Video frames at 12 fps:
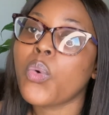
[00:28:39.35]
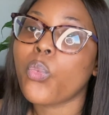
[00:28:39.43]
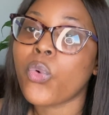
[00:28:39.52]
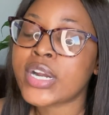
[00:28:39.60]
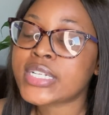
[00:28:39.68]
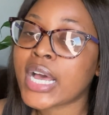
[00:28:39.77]

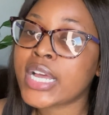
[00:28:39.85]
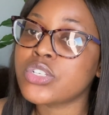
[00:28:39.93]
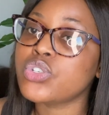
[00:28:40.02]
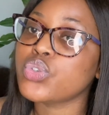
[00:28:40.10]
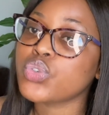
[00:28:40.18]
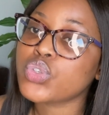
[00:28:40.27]
what I
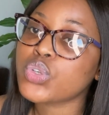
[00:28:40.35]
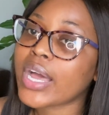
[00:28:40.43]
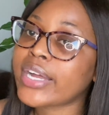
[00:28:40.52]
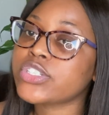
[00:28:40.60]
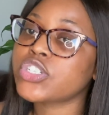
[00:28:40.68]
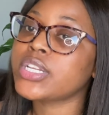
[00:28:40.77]
do to
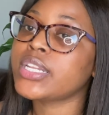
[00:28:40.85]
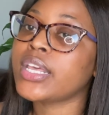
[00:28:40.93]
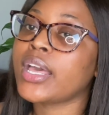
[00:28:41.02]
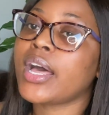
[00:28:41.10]
actually